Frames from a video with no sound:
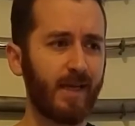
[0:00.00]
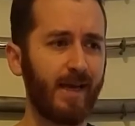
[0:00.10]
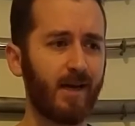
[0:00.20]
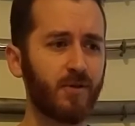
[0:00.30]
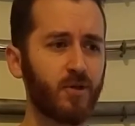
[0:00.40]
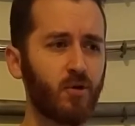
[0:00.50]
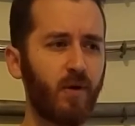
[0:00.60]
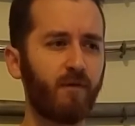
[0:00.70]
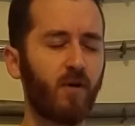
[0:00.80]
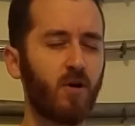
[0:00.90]
it also
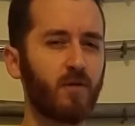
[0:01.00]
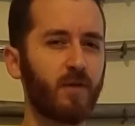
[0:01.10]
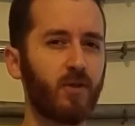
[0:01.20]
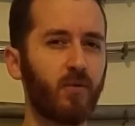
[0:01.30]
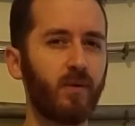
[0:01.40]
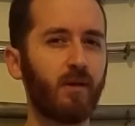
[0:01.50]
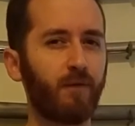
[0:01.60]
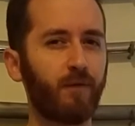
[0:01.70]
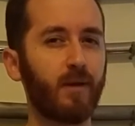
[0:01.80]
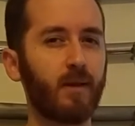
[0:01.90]
evolved into
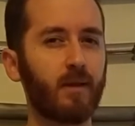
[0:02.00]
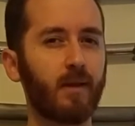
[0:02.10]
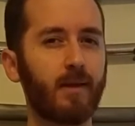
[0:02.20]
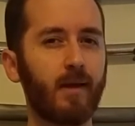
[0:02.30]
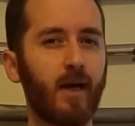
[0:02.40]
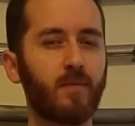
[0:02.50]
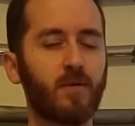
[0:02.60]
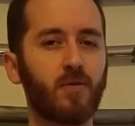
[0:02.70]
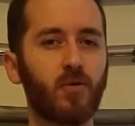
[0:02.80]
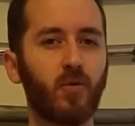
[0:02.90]
different types
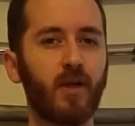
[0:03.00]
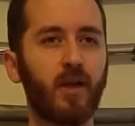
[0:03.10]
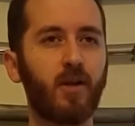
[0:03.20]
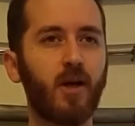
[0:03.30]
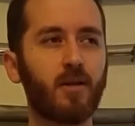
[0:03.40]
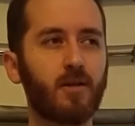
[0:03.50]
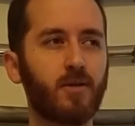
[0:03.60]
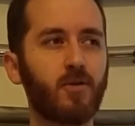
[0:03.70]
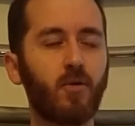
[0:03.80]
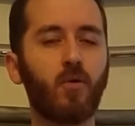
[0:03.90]
of sword that are not
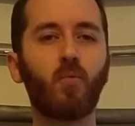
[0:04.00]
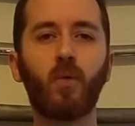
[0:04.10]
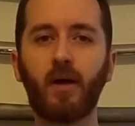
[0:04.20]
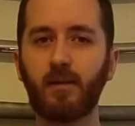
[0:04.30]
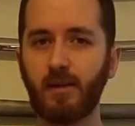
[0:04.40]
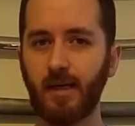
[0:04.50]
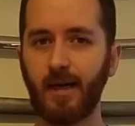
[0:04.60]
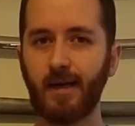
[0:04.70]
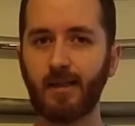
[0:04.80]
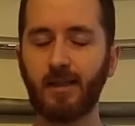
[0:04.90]
so well
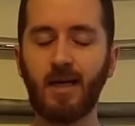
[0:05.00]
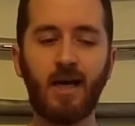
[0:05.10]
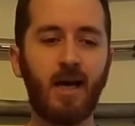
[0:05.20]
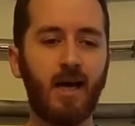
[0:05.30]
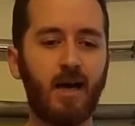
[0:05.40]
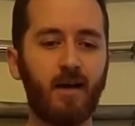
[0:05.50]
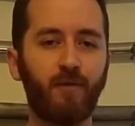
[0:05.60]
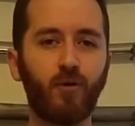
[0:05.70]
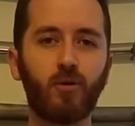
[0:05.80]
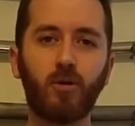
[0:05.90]
liked.
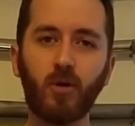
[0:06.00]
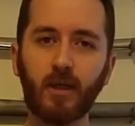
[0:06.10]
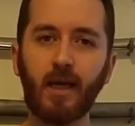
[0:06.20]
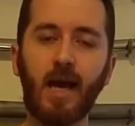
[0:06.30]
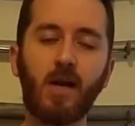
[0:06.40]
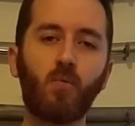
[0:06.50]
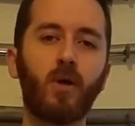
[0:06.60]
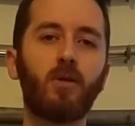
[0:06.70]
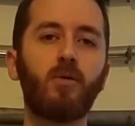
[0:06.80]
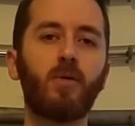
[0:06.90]
If you look at a
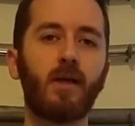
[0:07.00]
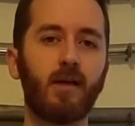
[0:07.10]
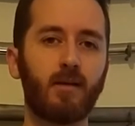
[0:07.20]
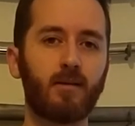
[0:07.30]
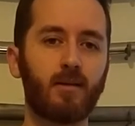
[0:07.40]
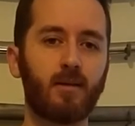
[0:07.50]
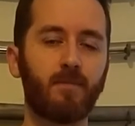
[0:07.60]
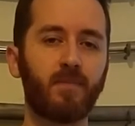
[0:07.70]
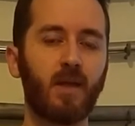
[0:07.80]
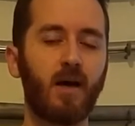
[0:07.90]
Waloon hilt,
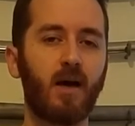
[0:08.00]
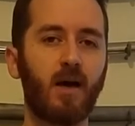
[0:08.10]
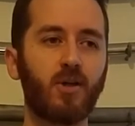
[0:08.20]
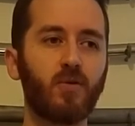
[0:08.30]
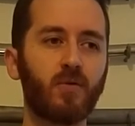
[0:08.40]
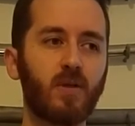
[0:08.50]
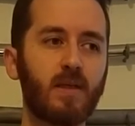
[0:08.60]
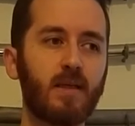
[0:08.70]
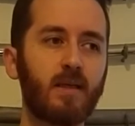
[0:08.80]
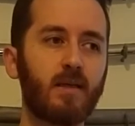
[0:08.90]
you'll
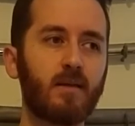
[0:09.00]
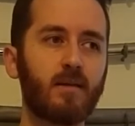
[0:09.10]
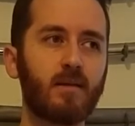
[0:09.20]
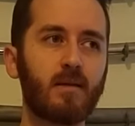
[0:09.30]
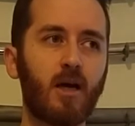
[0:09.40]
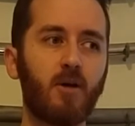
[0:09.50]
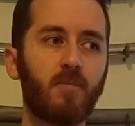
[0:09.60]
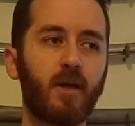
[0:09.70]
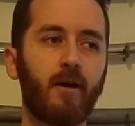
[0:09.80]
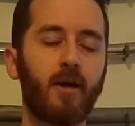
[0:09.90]
see
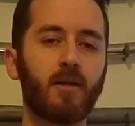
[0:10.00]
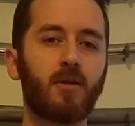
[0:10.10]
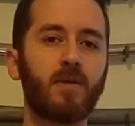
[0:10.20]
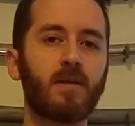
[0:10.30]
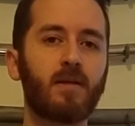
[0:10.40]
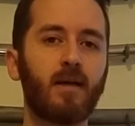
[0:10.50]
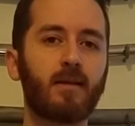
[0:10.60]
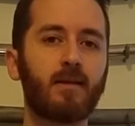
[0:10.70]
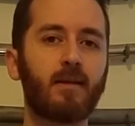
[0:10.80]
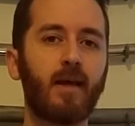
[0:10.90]
some
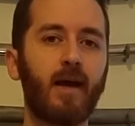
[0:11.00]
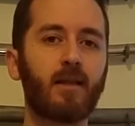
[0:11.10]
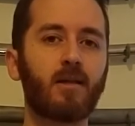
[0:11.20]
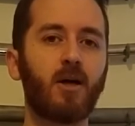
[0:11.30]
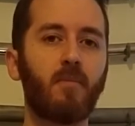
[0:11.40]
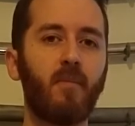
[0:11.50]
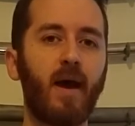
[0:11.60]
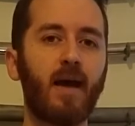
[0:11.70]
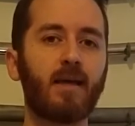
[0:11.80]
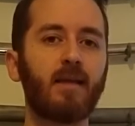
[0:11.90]
characteristics that come
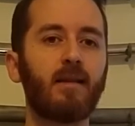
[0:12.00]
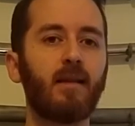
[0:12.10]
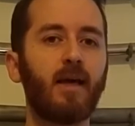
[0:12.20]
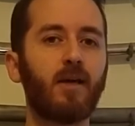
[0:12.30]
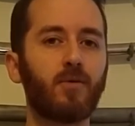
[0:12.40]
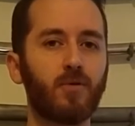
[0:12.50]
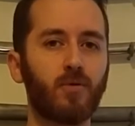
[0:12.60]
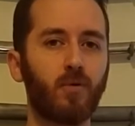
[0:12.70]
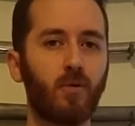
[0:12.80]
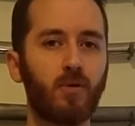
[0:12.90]
back in later
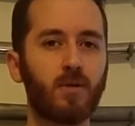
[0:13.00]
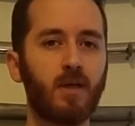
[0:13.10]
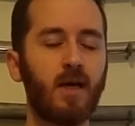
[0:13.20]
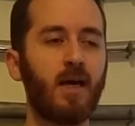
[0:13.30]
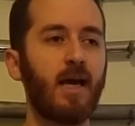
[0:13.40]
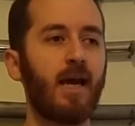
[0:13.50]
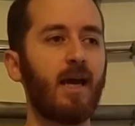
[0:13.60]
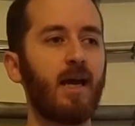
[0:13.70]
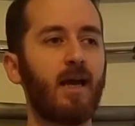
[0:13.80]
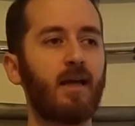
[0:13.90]
swords,
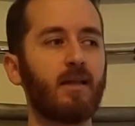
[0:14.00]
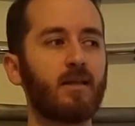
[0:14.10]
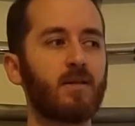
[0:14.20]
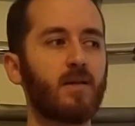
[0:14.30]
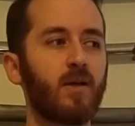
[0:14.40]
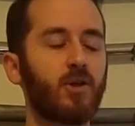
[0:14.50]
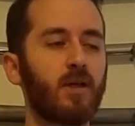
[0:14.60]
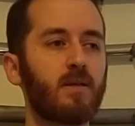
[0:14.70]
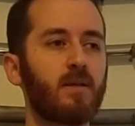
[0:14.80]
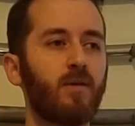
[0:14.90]
and such
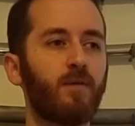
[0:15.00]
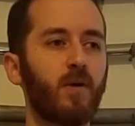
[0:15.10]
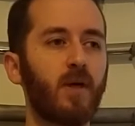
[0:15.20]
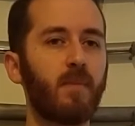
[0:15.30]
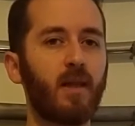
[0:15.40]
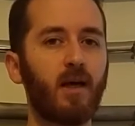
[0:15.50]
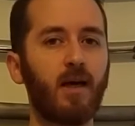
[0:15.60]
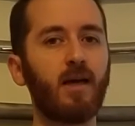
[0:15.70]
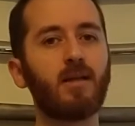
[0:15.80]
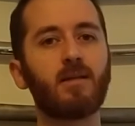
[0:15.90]
as the very
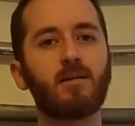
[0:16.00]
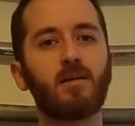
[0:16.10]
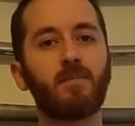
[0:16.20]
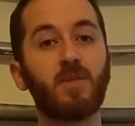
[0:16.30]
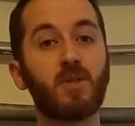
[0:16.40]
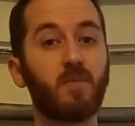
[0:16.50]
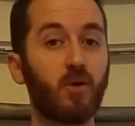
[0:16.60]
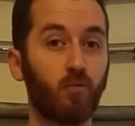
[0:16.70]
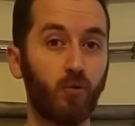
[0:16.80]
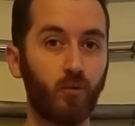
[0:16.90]
malign
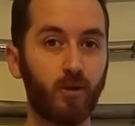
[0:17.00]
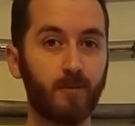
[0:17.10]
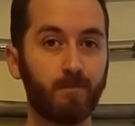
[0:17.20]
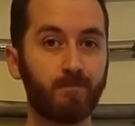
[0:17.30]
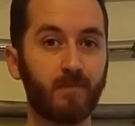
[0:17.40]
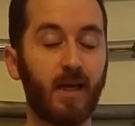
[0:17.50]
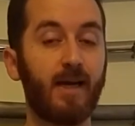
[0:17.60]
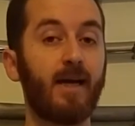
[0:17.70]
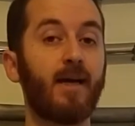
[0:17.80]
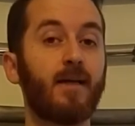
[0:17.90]
spadroon.
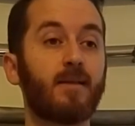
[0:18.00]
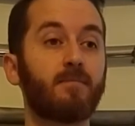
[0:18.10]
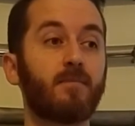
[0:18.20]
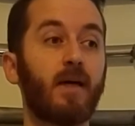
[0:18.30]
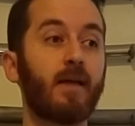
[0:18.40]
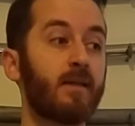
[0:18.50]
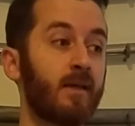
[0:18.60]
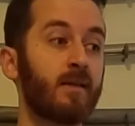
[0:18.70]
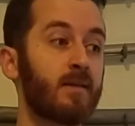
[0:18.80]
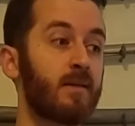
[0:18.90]
And I
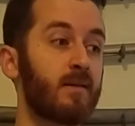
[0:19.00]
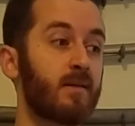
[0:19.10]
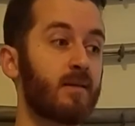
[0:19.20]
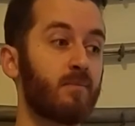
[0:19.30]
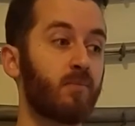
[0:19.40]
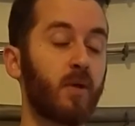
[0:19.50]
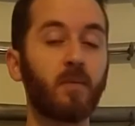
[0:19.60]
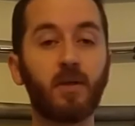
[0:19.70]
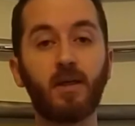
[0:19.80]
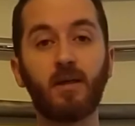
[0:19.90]
think this is
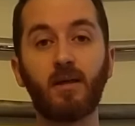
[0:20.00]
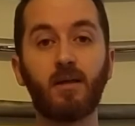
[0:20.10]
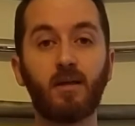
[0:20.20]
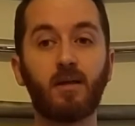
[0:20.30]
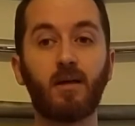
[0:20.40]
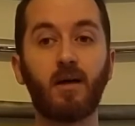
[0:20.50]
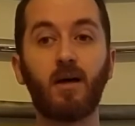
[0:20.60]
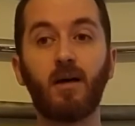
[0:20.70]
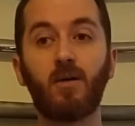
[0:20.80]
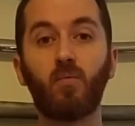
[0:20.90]
probably
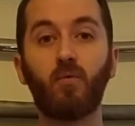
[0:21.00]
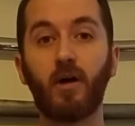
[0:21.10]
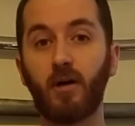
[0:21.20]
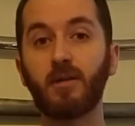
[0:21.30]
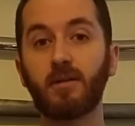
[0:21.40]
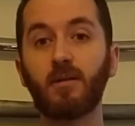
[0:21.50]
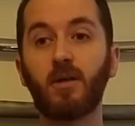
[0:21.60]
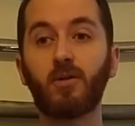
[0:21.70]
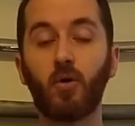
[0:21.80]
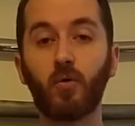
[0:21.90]
where
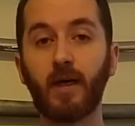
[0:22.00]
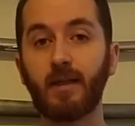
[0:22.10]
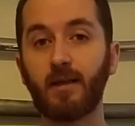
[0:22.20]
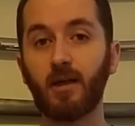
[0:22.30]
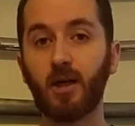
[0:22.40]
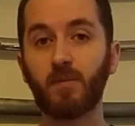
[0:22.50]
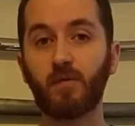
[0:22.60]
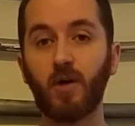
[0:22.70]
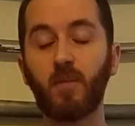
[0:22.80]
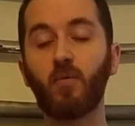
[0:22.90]
the whole idea comes
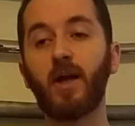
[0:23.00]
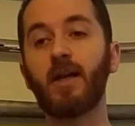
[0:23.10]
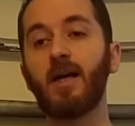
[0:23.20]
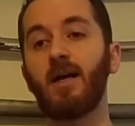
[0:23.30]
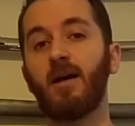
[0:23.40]
from, when